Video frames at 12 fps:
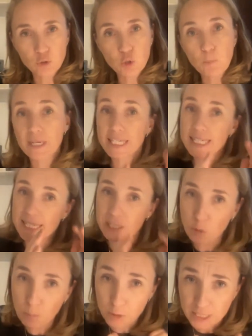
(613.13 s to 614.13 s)
Would you pay
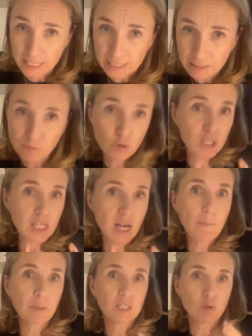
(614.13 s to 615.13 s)
0%? For
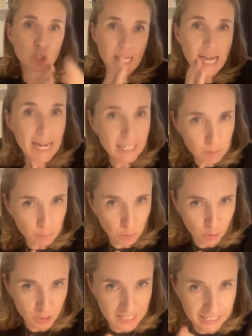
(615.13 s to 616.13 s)
example, it was
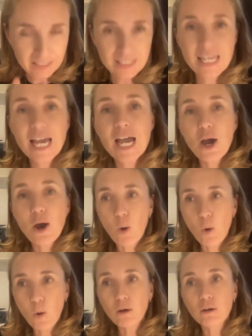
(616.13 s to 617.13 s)
export sales,
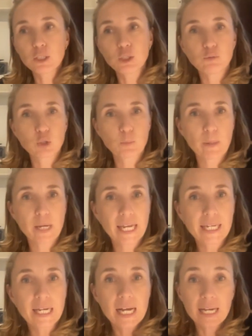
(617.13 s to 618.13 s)
or you would
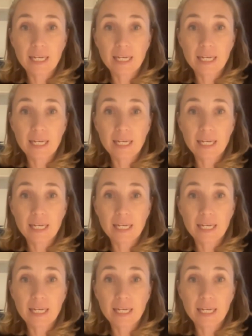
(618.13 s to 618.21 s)
pay.